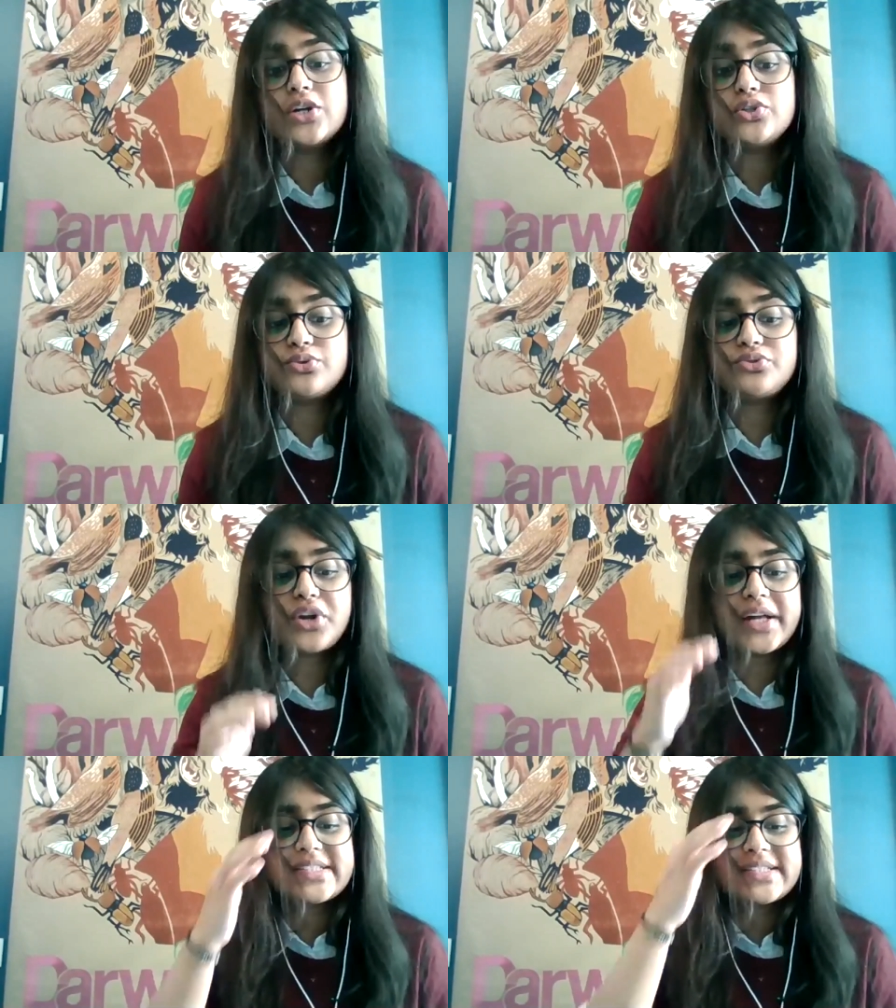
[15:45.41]
to
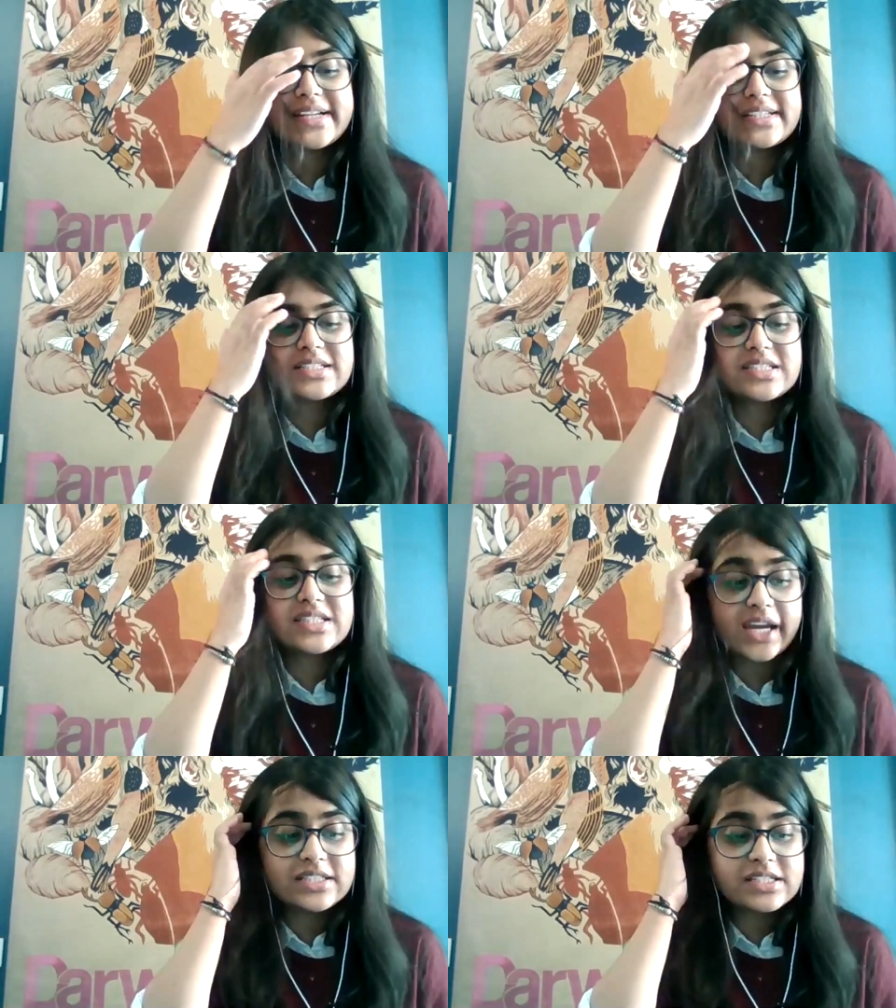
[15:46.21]
translate
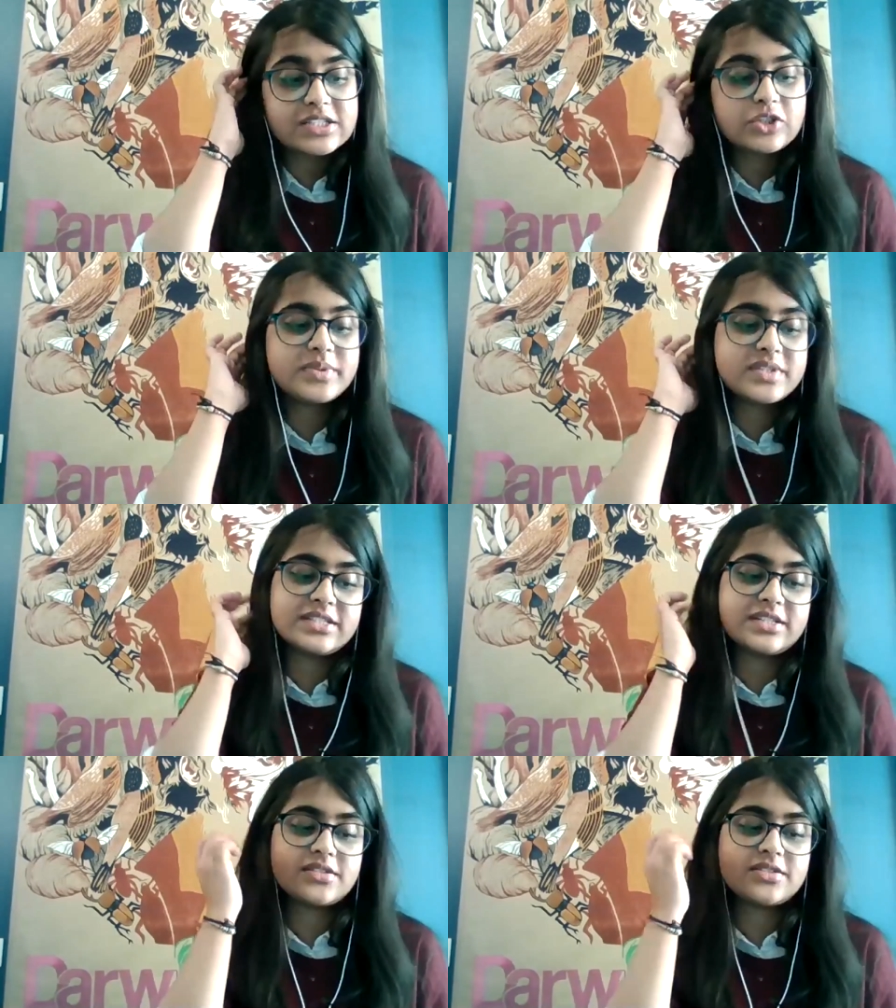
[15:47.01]
science to
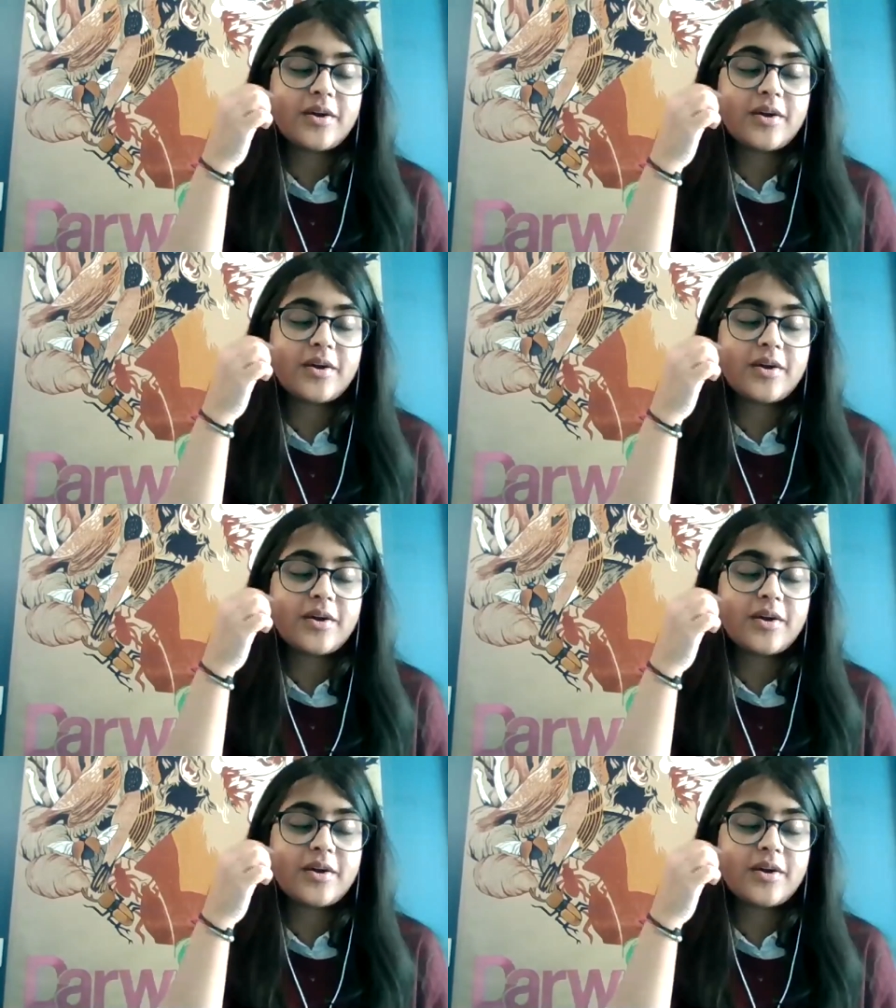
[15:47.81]
businesses.